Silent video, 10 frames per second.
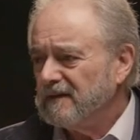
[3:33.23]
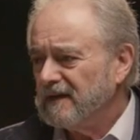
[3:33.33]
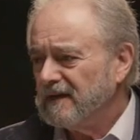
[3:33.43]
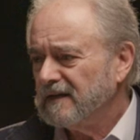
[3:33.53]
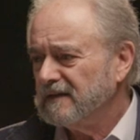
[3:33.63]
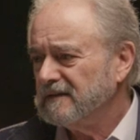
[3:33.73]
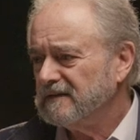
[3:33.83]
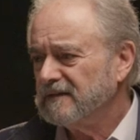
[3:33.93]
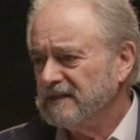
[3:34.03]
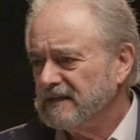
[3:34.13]
uh,
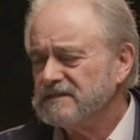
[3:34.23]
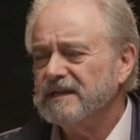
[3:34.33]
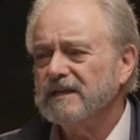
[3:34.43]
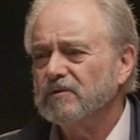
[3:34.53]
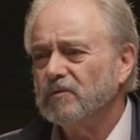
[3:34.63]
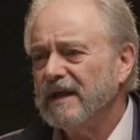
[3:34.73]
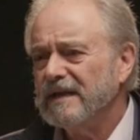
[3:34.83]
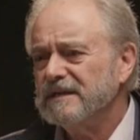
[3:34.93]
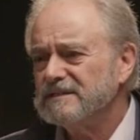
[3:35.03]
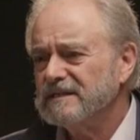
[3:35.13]
the things he had
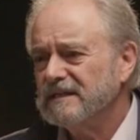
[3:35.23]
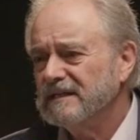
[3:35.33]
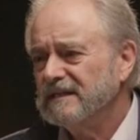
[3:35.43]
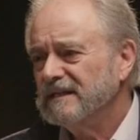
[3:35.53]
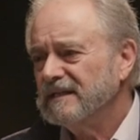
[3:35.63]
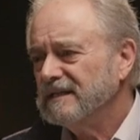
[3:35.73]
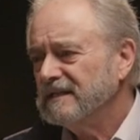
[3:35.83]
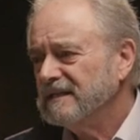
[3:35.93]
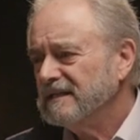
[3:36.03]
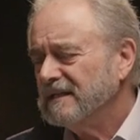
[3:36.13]
raised.
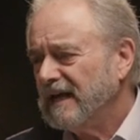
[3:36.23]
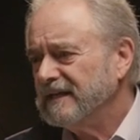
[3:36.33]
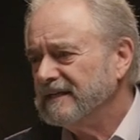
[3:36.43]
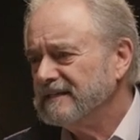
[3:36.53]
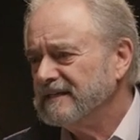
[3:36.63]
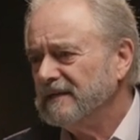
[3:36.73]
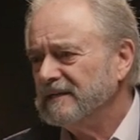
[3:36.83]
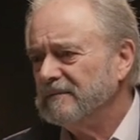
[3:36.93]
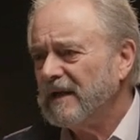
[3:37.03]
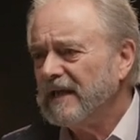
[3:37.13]
I didn't tell
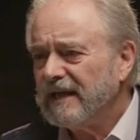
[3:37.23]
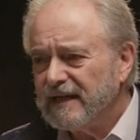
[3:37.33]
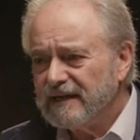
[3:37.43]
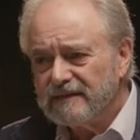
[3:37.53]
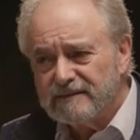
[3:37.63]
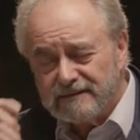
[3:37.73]
him I had